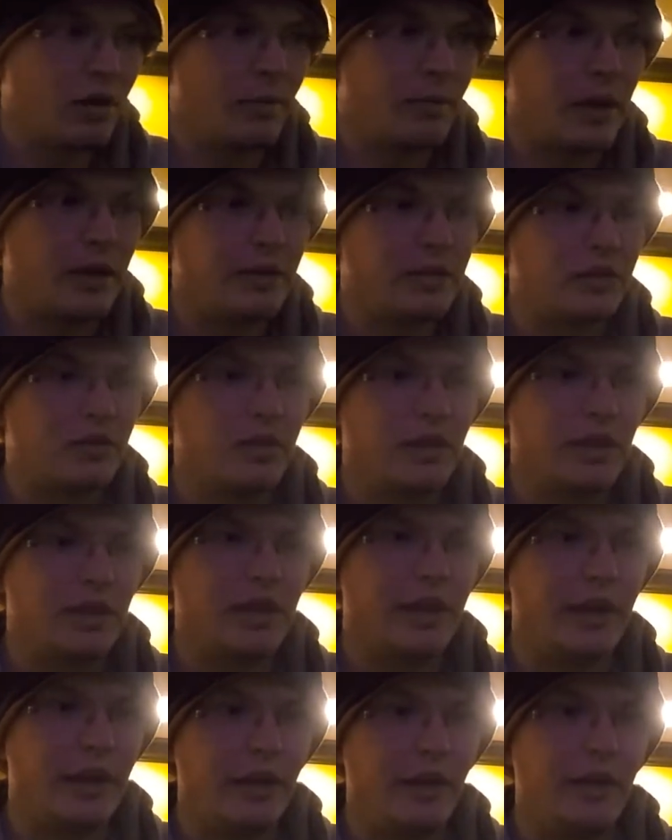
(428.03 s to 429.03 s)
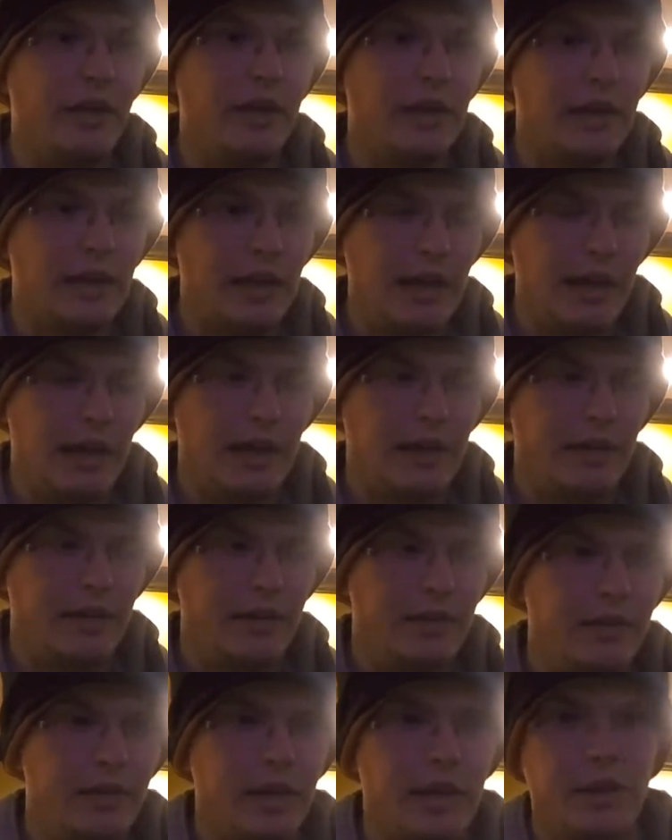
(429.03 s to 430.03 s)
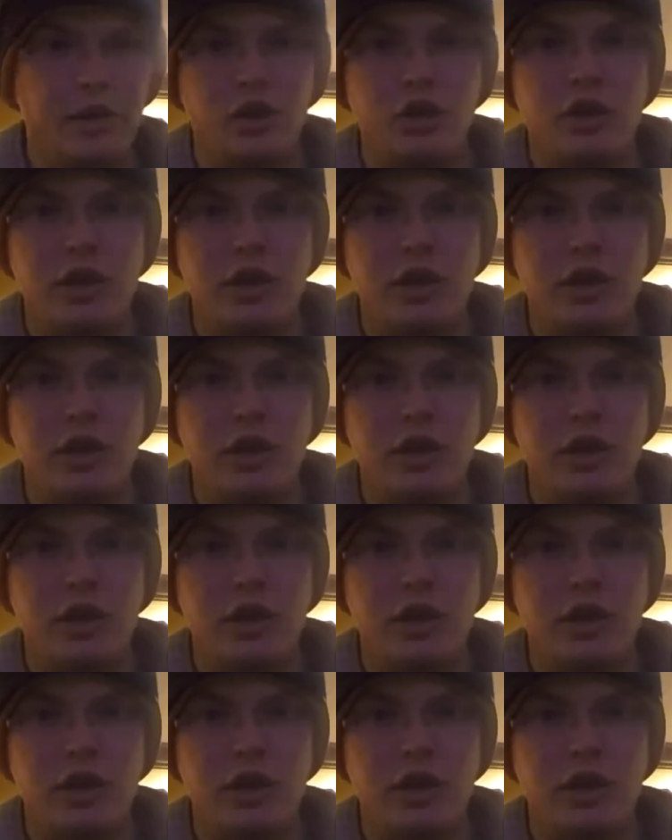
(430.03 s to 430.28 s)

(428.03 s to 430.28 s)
basically the gear you need. Now you